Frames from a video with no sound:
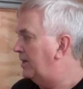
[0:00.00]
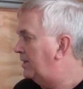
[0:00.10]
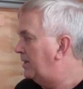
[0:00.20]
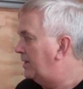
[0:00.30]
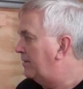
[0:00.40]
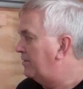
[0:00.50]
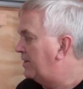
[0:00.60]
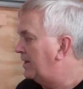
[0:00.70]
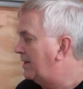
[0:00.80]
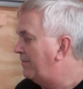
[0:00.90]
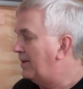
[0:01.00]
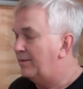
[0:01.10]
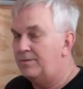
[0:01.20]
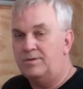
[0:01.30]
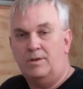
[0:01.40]
and, and, everything and I've had
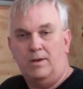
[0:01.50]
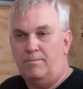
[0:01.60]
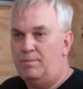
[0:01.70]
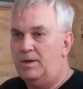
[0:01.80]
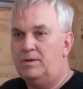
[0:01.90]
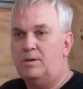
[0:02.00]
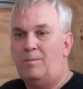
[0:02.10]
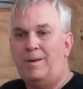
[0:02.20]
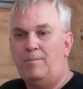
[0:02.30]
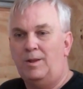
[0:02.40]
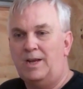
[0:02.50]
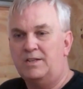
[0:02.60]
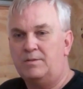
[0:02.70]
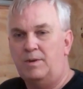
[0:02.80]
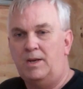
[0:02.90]
a bunch of people
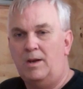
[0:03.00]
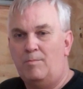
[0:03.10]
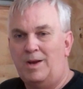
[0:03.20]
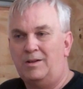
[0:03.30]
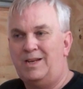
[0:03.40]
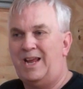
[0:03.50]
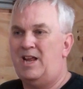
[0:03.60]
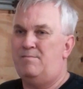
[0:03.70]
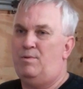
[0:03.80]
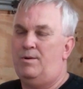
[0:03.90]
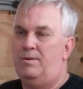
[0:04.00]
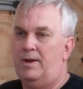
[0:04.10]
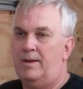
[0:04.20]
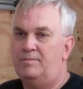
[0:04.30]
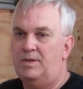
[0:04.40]
ask me about CAD
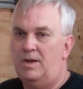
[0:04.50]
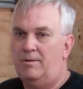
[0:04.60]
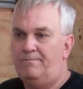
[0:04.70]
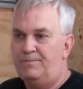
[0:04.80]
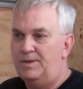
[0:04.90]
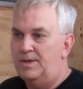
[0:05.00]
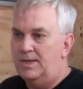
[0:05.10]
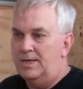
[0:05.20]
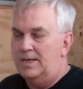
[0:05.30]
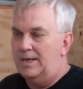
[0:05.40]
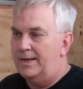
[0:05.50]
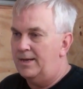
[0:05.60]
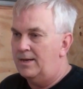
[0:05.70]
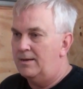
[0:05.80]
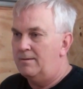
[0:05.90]
programs you know
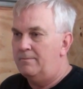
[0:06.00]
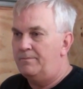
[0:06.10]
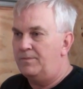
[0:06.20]
uh,